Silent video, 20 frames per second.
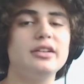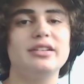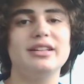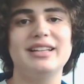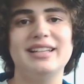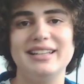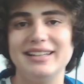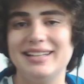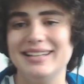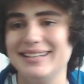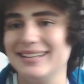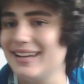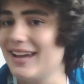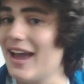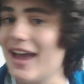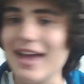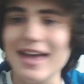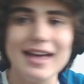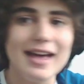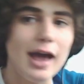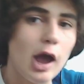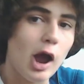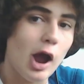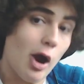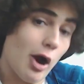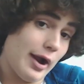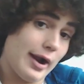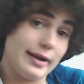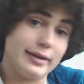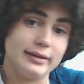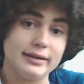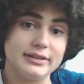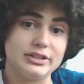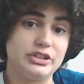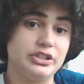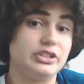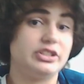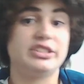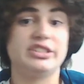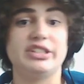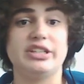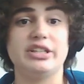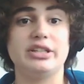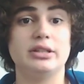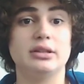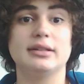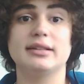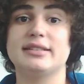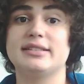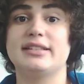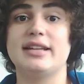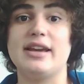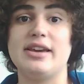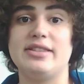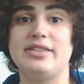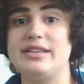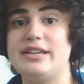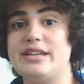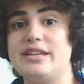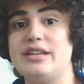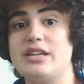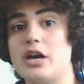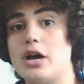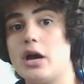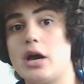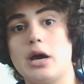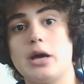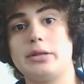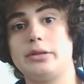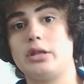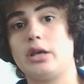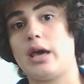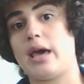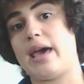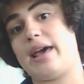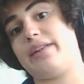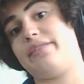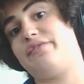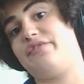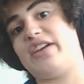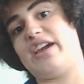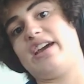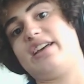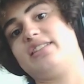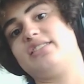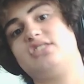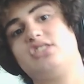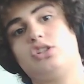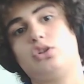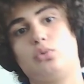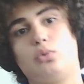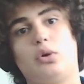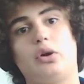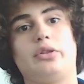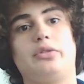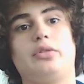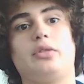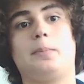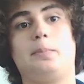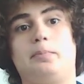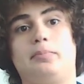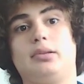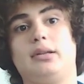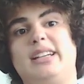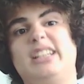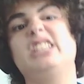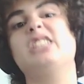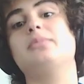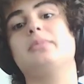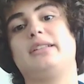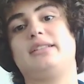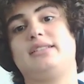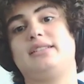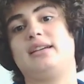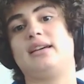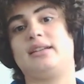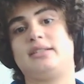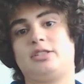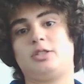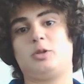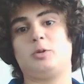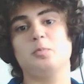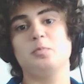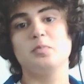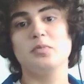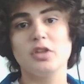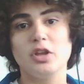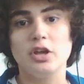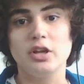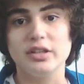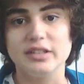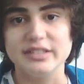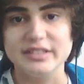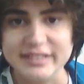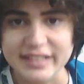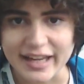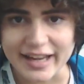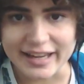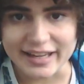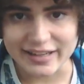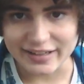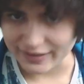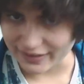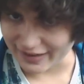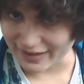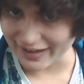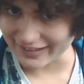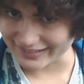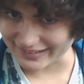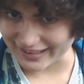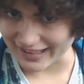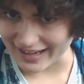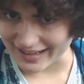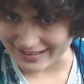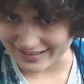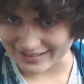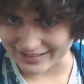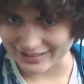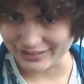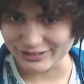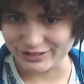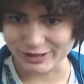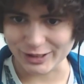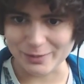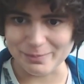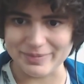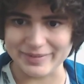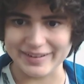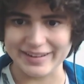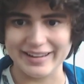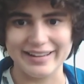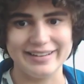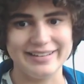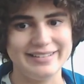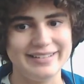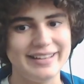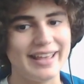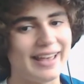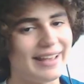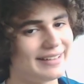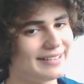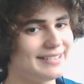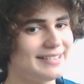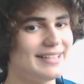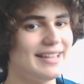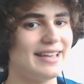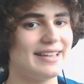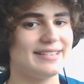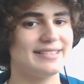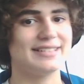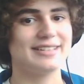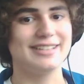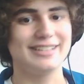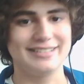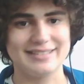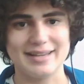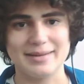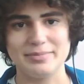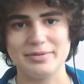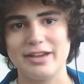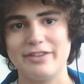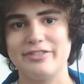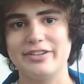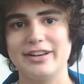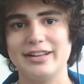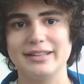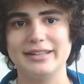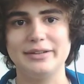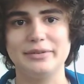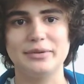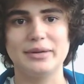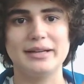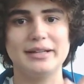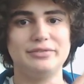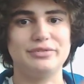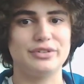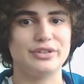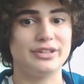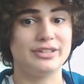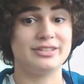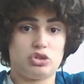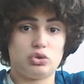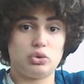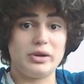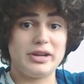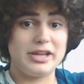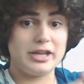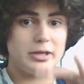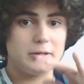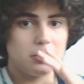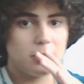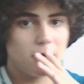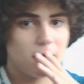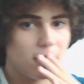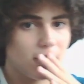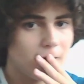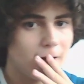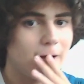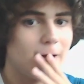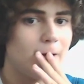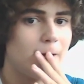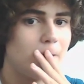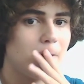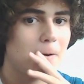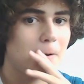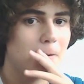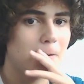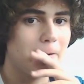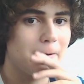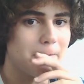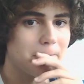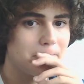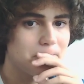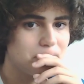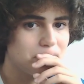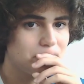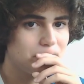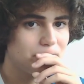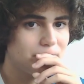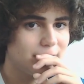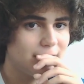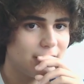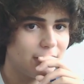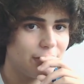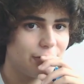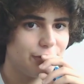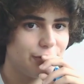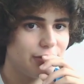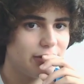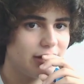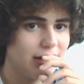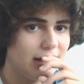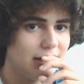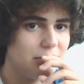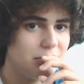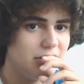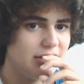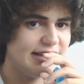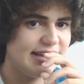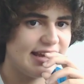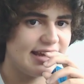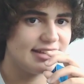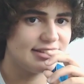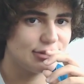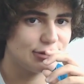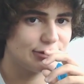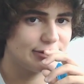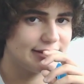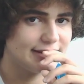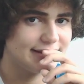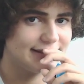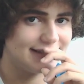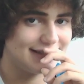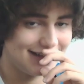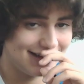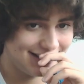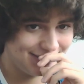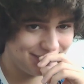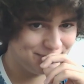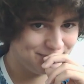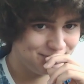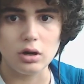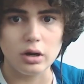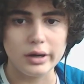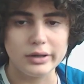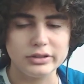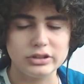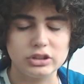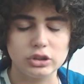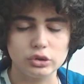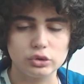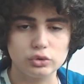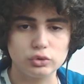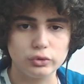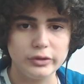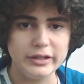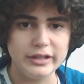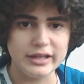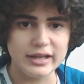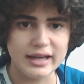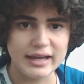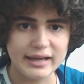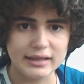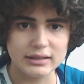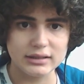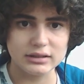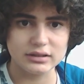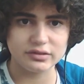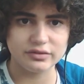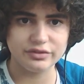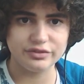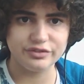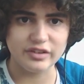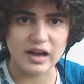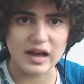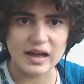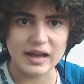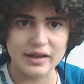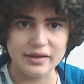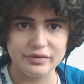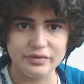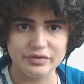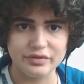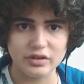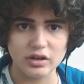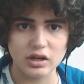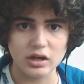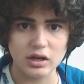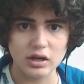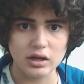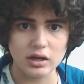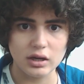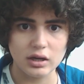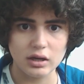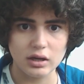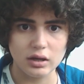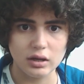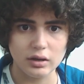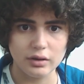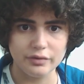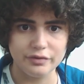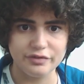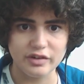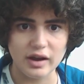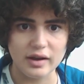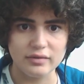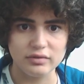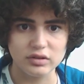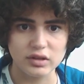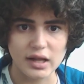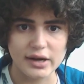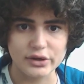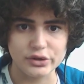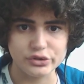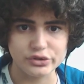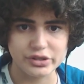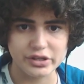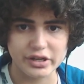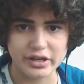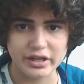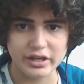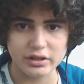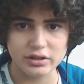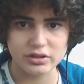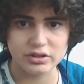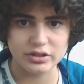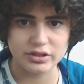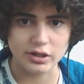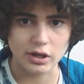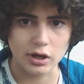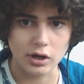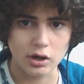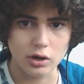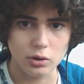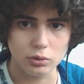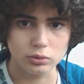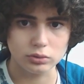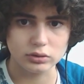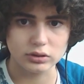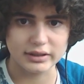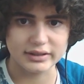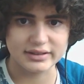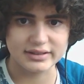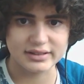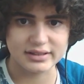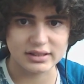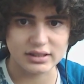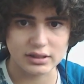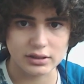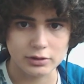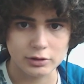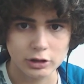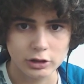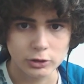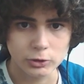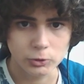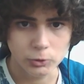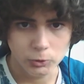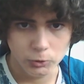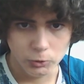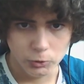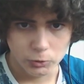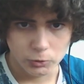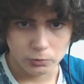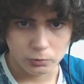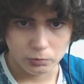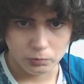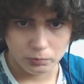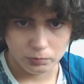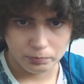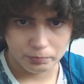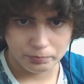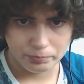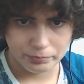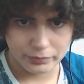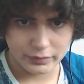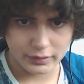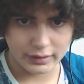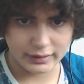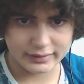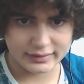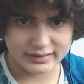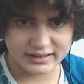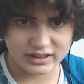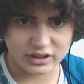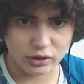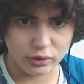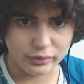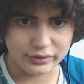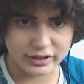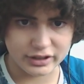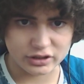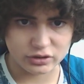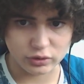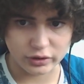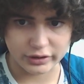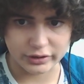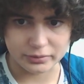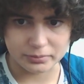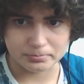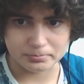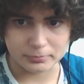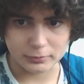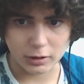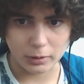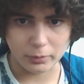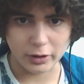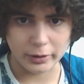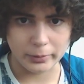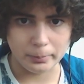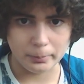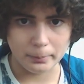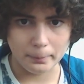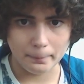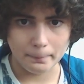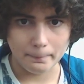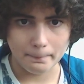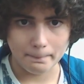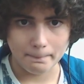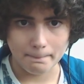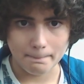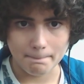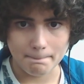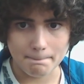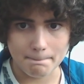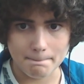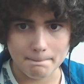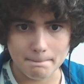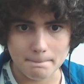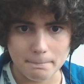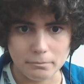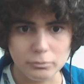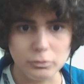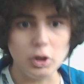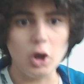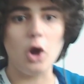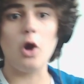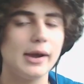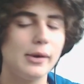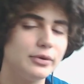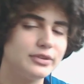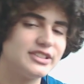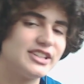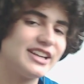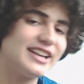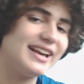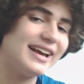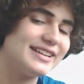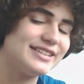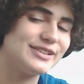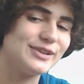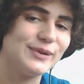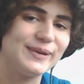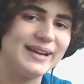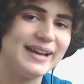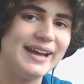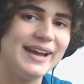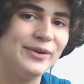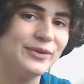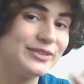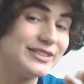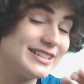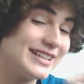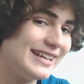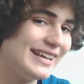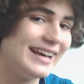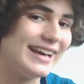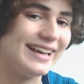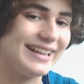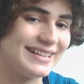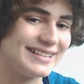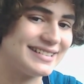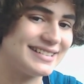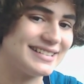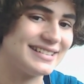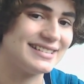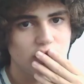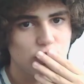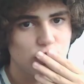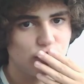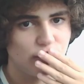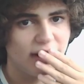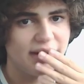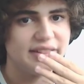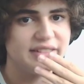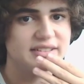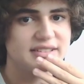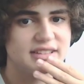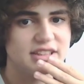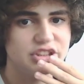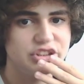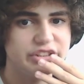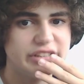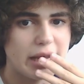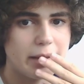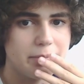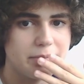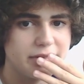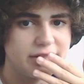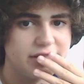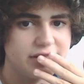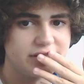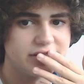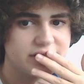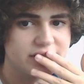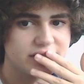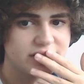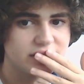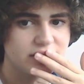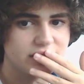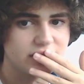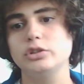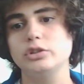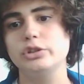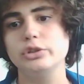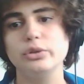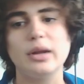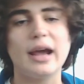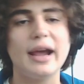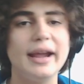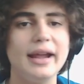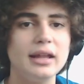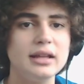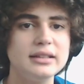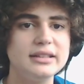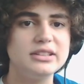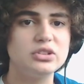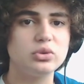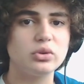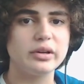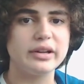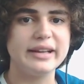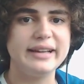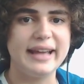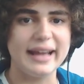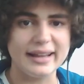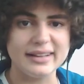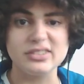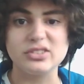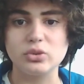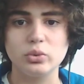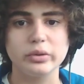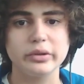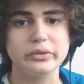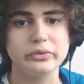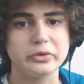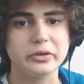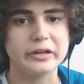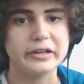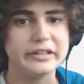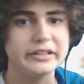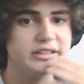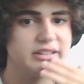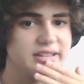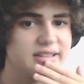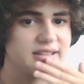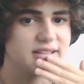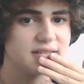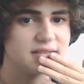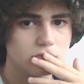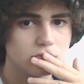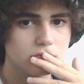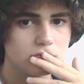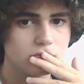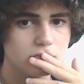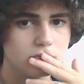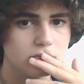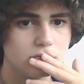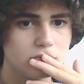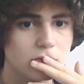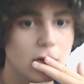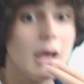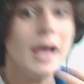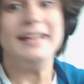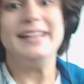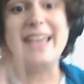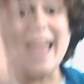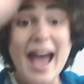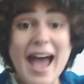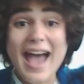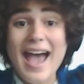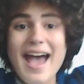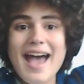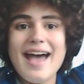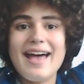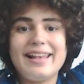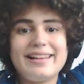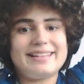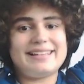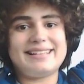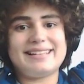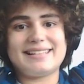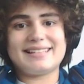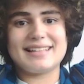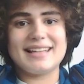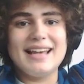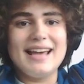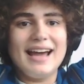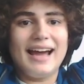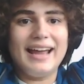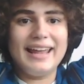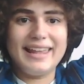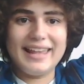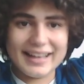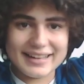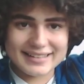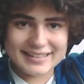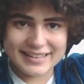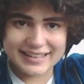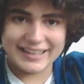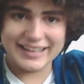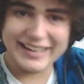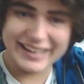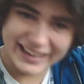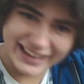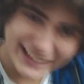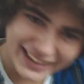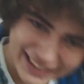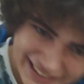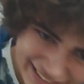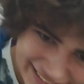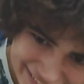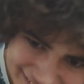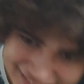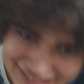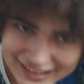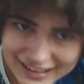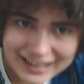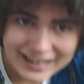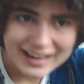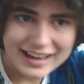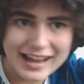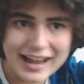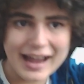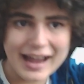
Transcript: all right, let's just see. Let's take the uh, the advanced one, the placement test. Take a test to jump ahead. Yes, yes, because I'm definitely ready for this. Sweet. Uh, are you gonna give me the answers this time? All right. So sweet has five uh five letters in it. So let's see. Let's go with this one. Come on. No. It was a guess. Okay, it was a guess. Write this in Japanese. Dude, I at least want to guess one, right? Yes. I guessed it.